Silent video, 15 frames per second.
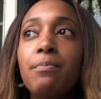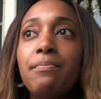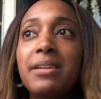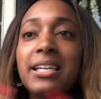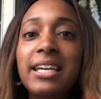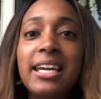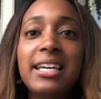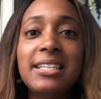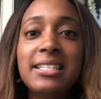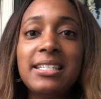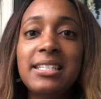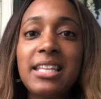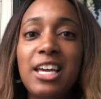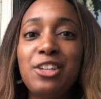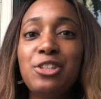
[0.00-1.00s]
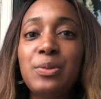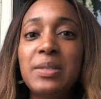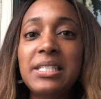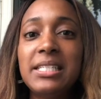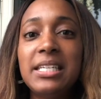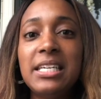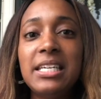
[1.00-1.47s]
planned this thing to a
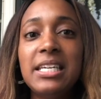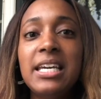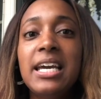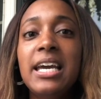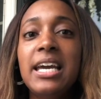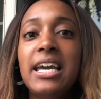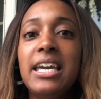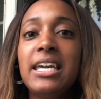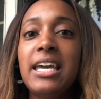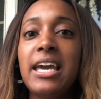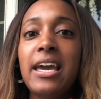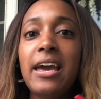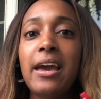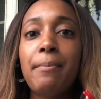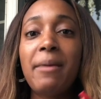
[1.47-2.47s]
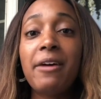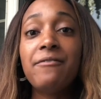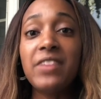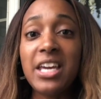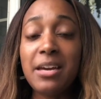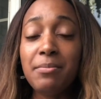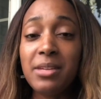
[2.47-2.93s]
T. He had my
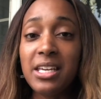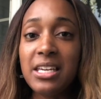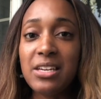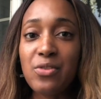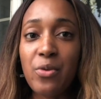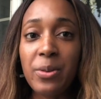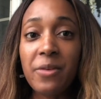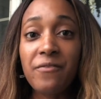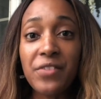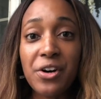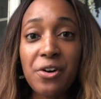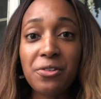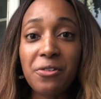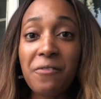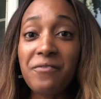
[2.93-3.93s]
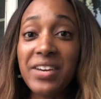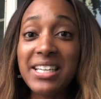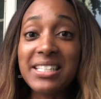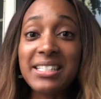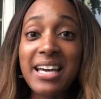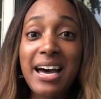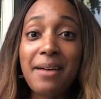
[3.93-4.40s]
family on the phone on
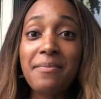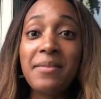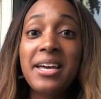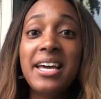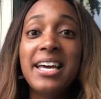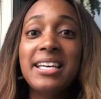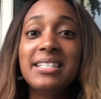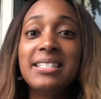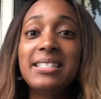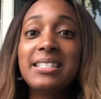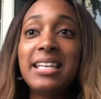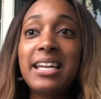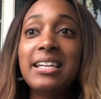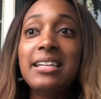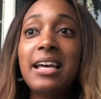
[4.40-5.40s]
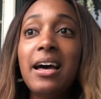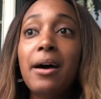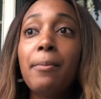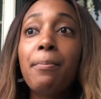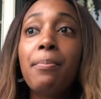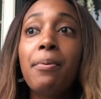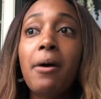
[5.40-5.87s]
FaceTime, set it
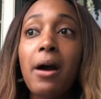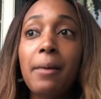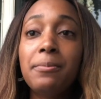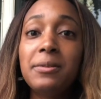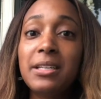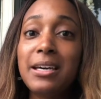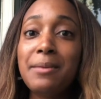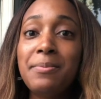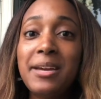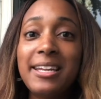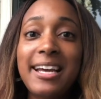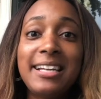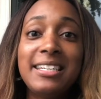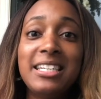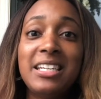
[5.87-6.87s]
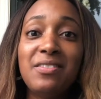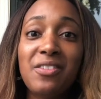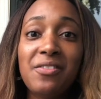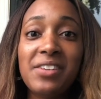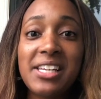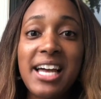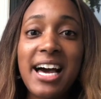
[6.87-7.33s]
up, propped up, and I didn't
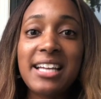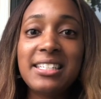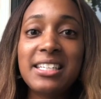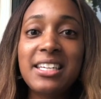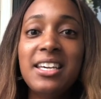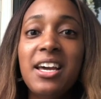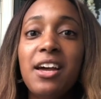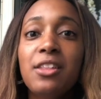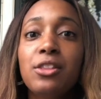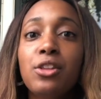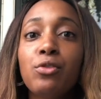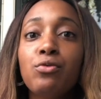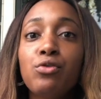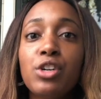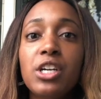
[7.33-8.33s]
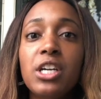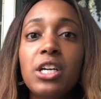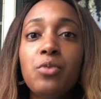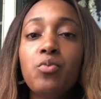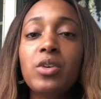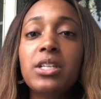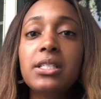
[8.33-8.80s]
even realize it. The
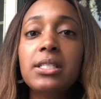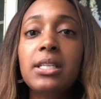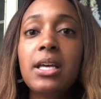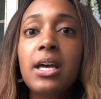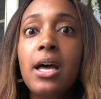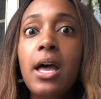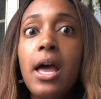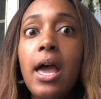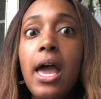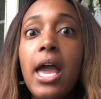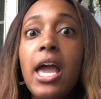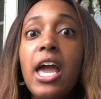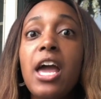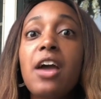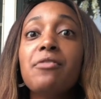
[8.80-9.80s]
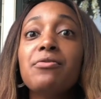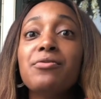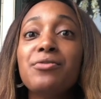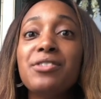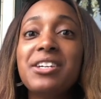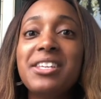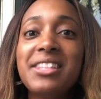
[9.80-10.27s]
ring was
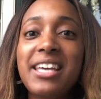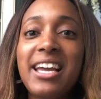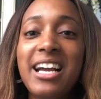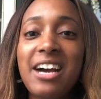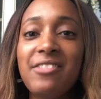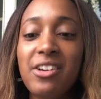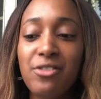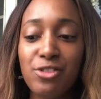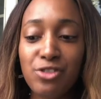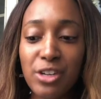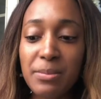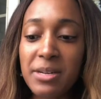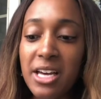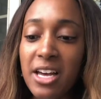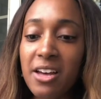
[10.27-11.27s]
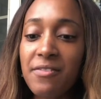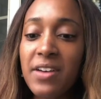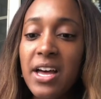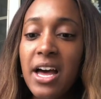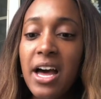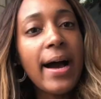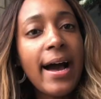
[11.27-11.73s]
everything I've ever dreamed of.
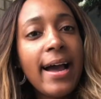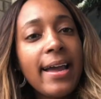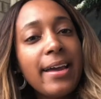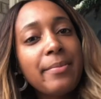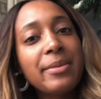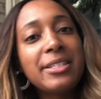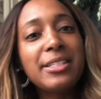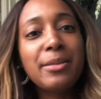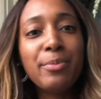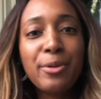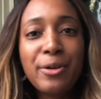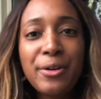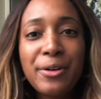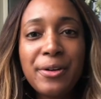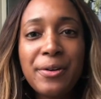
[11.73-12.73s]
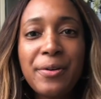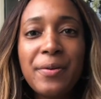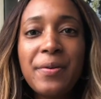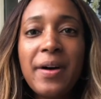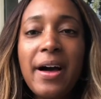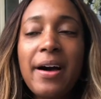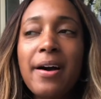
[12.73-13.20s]
I am a simple girl,
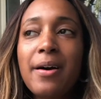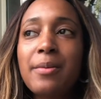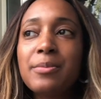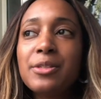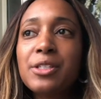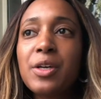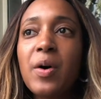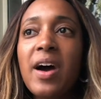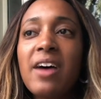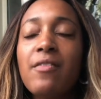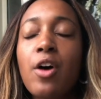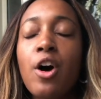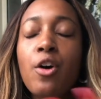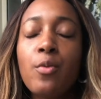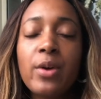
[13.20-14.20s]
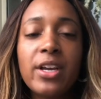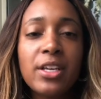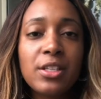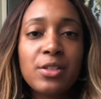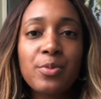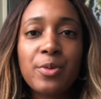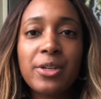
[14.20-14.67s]
so I've
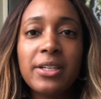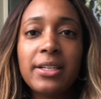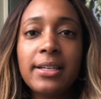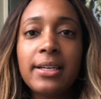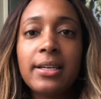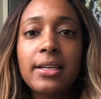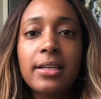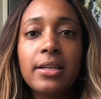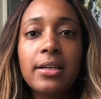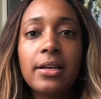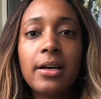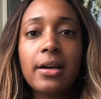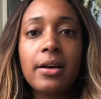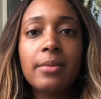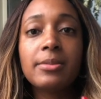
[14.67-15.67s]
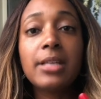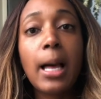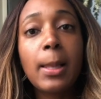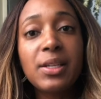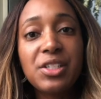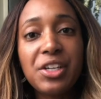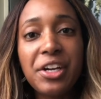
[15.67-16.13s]
always wanted a
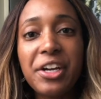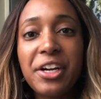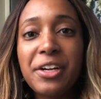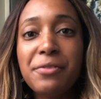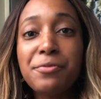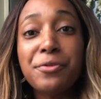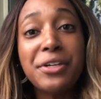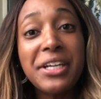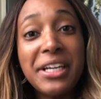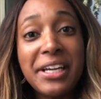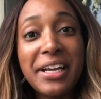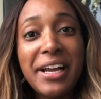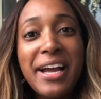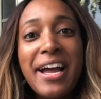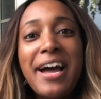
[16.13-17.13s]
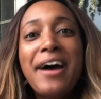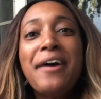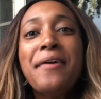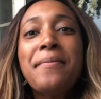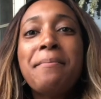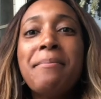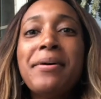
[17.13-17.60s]
solitary ring,
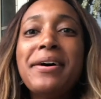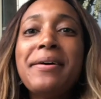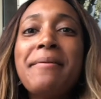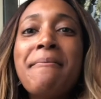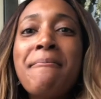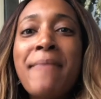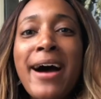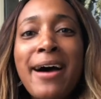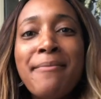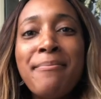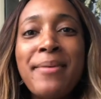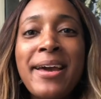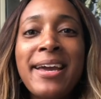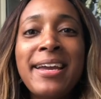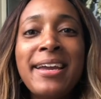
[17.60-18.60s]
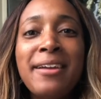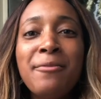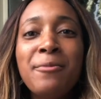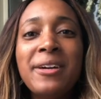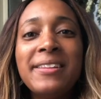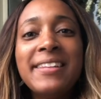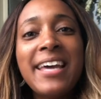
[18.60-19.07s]
but my bae
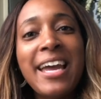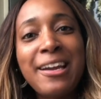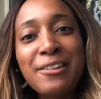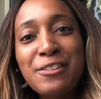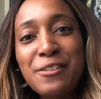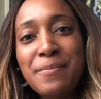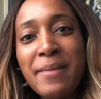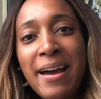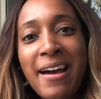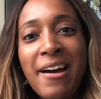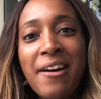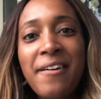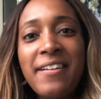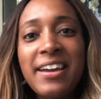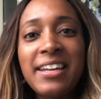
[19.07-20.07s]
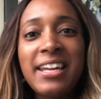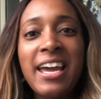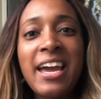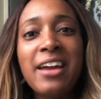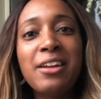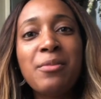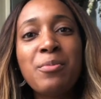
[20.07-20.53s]
went the extra mile and
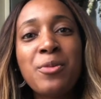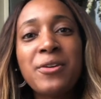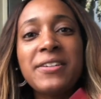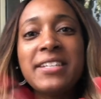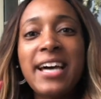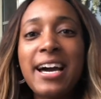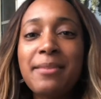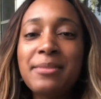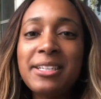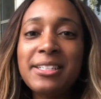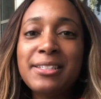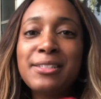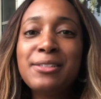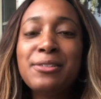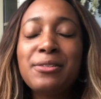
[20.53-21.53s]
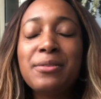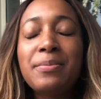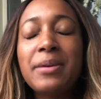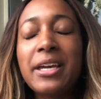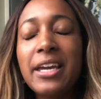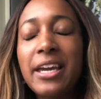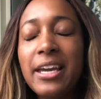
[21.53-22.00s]
added more diamonds to the
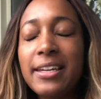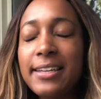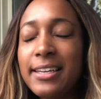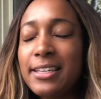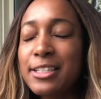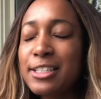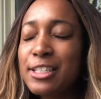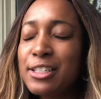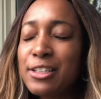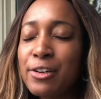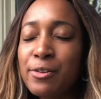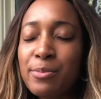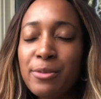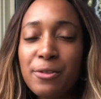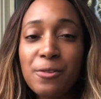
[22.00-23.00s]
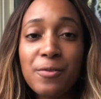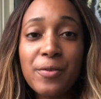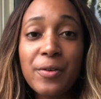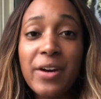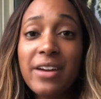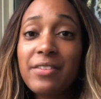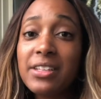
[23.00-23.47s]
band. It is so
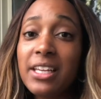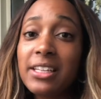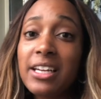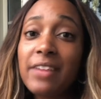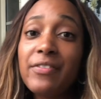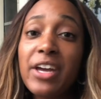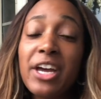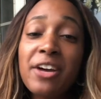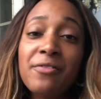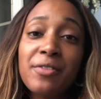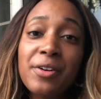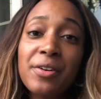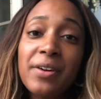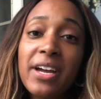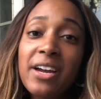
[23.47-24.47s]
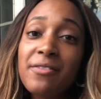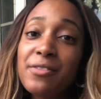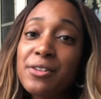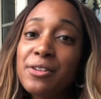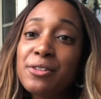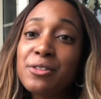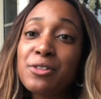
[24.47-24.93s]
beautiful. Everything that I've
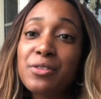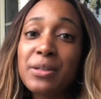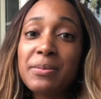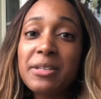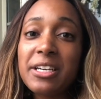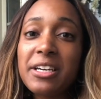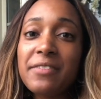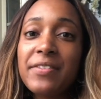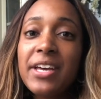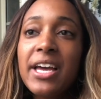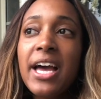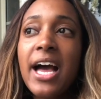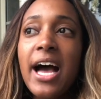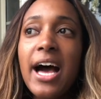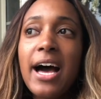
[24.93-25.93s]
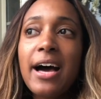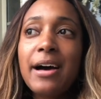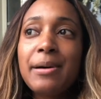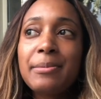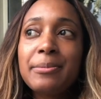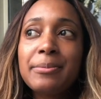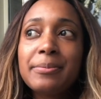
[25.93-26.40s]
ever dreamed
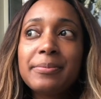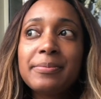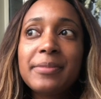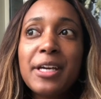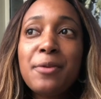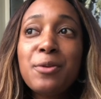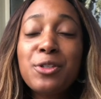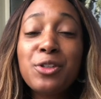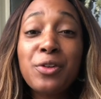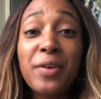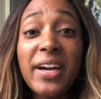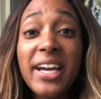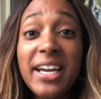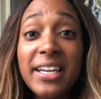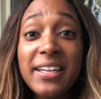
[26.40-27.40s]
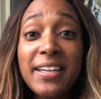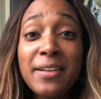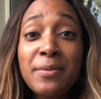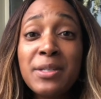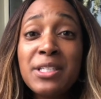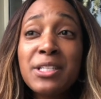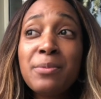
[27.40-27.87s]
of. It was great.
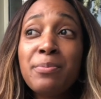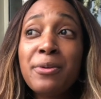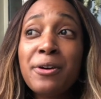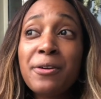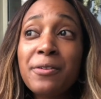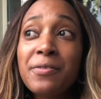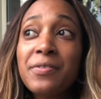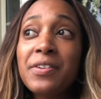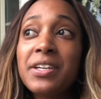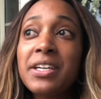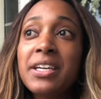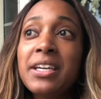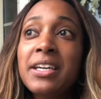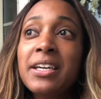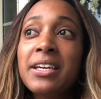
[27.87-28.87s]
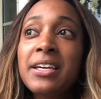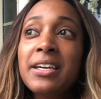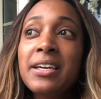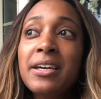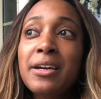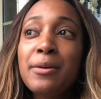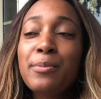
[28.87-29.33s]
It was the perfect
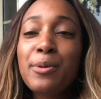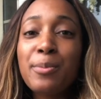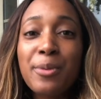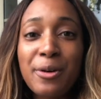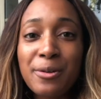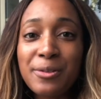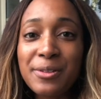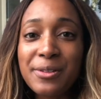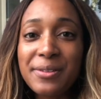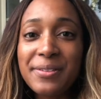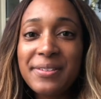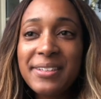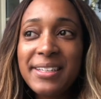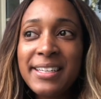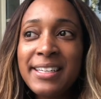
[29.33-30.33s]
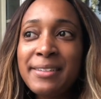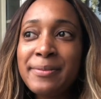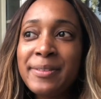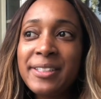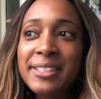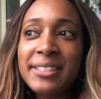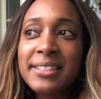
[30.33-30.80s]
proposal. It
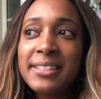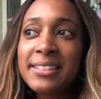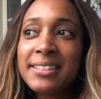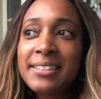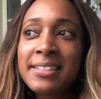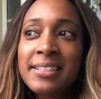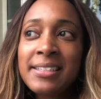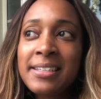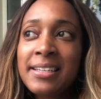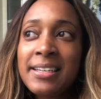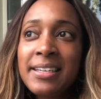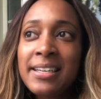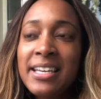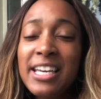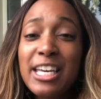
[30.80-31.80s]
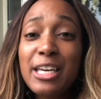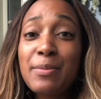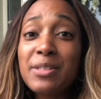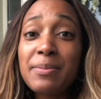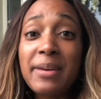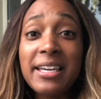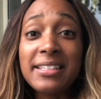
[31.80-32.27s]

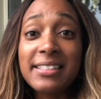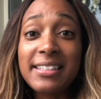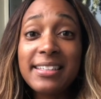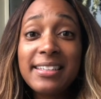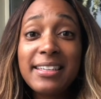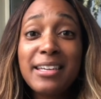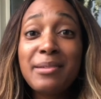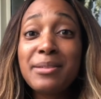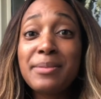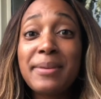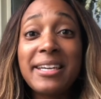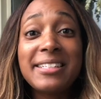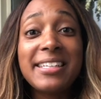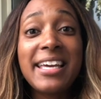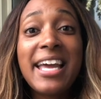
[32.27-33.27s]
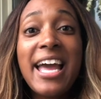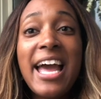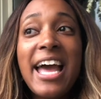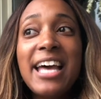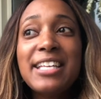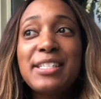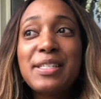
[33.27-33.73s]
was amazing. It was amazing.
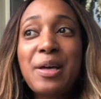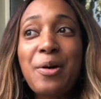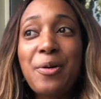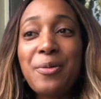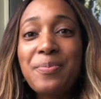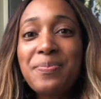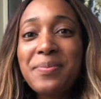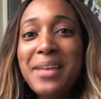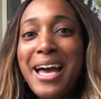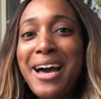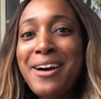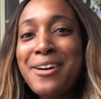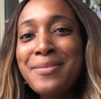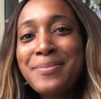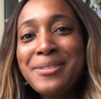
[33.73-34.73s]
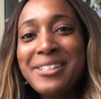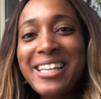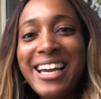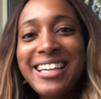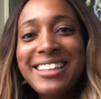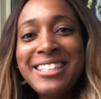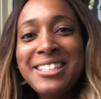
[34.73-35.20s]
So I hope you
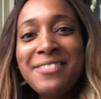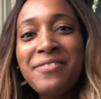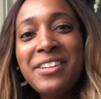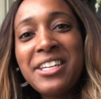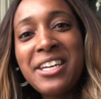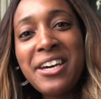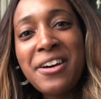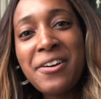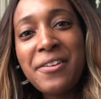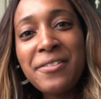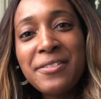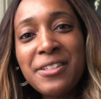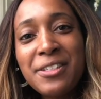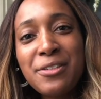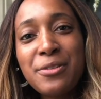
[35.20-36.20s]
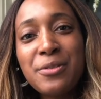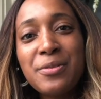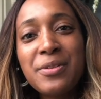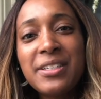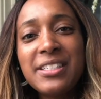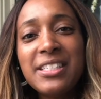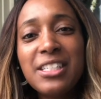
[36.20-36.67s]
like this video.
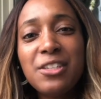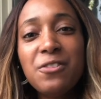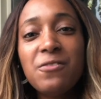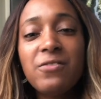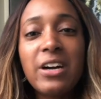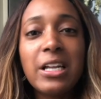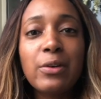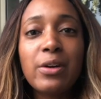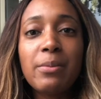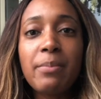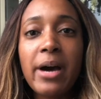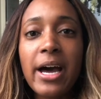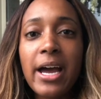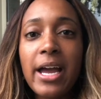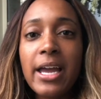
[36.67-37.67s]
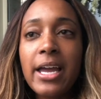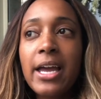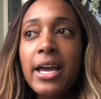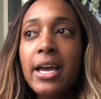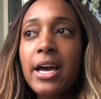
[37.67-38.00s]
To continue following my